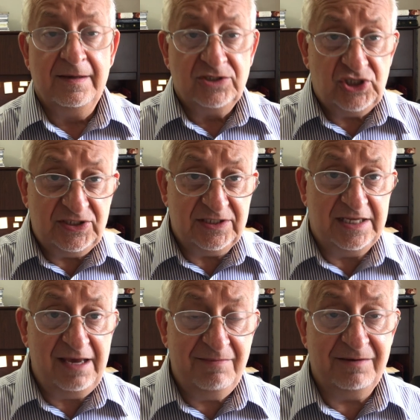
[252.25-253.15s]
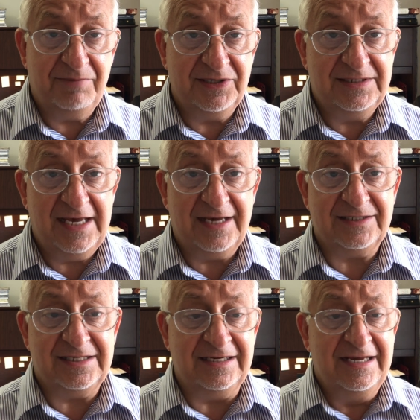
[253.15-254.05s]
She's
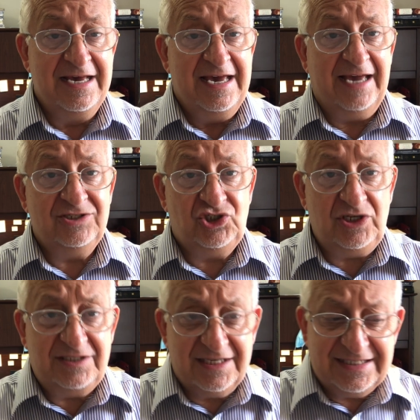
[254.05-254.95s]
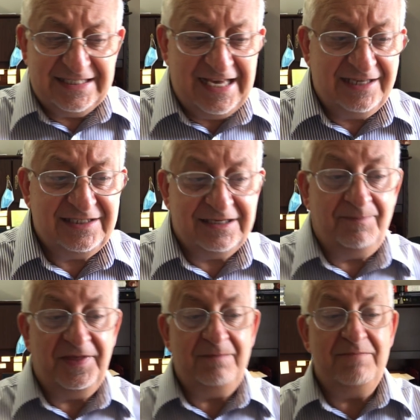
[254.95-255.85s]
demon-possessed." And Jesus says
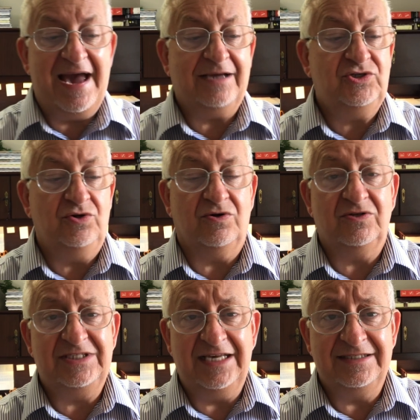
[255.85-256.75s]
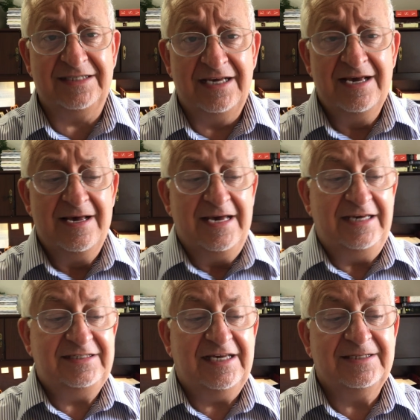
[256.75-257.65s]
something back to her.
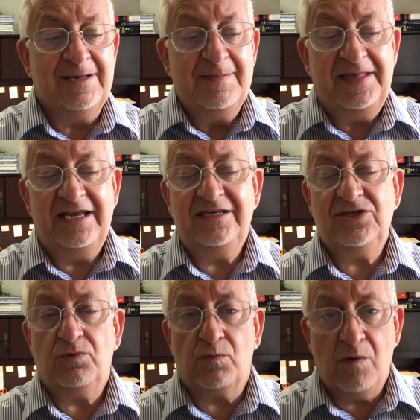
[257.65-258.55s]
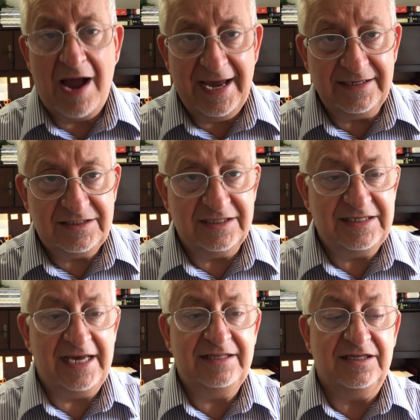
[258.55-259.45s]
He says, "It isn't right to
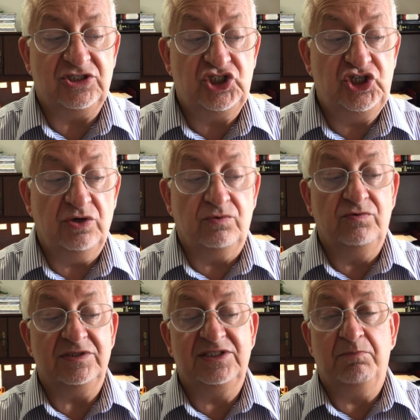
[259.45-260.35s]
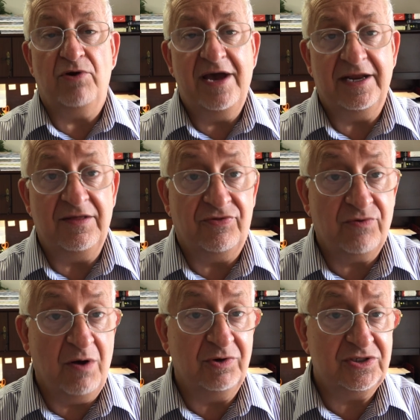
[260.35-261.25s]
take the children's bread and
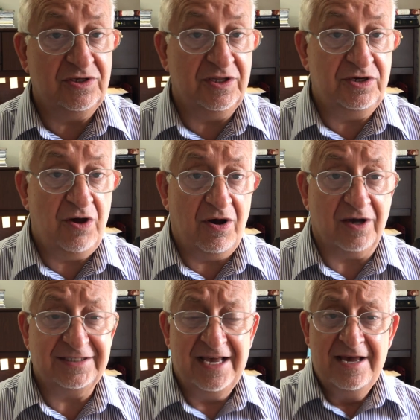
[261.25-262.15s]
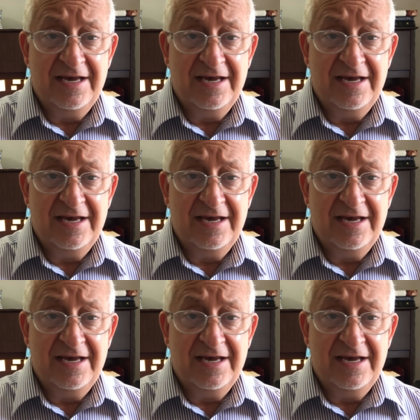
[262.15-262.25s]
throw it to the dogs."